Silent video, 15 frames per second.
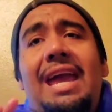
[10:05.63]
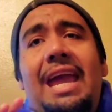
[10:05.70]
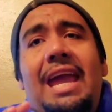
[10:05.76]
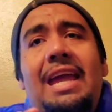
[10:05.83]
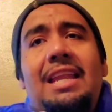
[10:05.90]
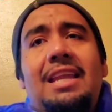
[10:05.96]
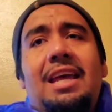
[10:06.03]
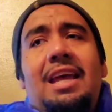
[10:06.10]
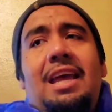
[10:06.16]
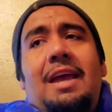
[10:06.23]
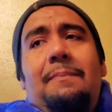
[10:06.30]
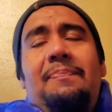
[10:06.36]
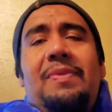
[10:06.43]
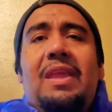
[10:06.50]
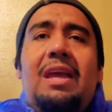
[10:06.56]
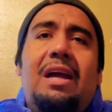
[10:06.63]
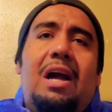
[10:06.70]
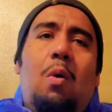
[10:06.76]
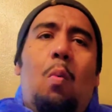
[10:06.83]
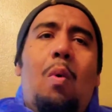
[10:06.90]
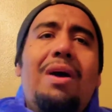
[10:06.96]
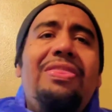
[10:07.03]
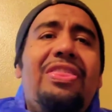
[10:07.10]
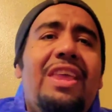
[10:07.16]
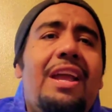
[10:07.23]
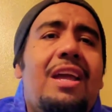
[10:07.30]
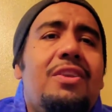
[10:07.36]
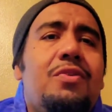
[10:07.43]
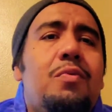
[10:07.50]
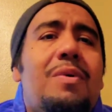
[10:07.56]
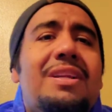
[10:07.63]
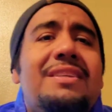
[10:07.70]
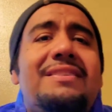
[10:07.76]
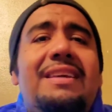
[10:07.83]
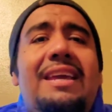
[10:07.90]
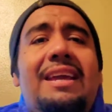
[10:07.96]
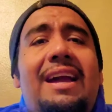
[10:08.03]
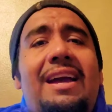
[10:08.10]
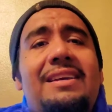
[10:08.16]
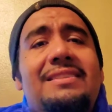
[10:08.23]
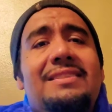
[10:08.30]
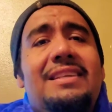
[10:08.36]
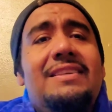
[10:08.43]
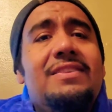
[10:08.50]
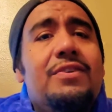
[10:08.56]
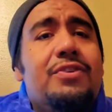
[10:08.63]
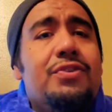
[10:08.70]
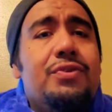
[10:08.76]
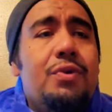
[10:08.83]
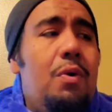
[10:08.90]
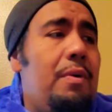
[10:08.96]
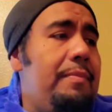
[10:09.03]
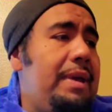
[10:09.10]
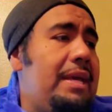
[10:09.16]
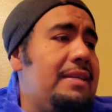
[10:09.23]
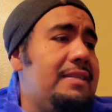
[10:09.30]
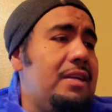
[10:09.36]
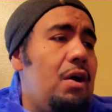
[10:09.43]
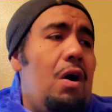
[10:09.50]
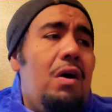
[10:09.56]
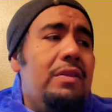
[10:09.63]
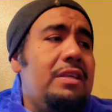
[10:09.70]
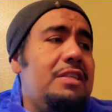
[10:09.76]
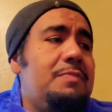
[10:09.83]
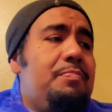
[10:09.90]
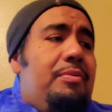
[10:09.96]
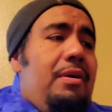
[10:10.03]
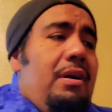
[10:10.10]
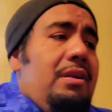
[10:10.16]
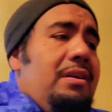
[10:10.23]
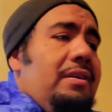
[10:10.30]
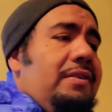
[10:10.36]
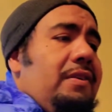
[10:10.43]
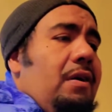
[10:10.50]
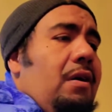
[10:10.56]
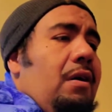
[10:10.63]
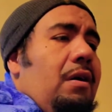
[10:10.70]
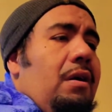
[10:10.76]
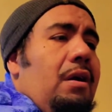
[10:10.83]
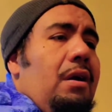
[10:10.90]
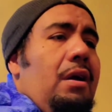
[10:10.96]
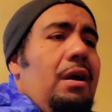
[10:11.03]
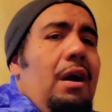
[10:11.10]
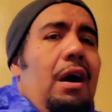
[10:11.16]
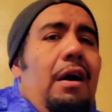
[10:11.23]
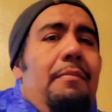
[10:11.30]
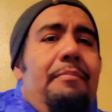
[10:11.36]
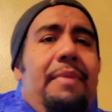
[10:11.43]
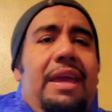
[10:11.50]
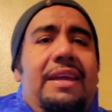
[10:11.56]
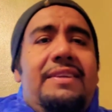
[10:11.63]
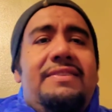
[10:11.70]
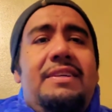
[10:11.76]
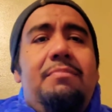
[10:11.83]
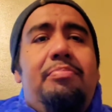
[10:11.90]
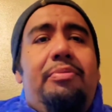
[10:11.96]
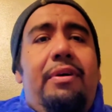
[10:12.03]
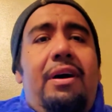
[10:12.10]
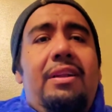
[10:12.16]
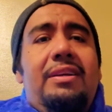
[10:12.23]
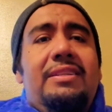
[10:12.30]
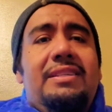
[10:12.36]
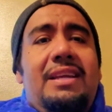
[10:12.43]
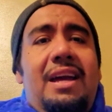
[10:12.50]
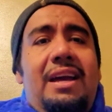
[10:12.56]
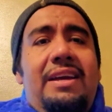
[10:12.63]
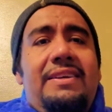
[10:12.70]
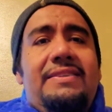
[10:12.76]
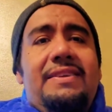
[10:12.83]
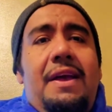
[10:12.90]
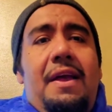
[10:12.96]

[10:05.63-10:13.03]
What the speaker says: And one thing I do want to say, guys, these are so amazing. All these products are amazing products, guys.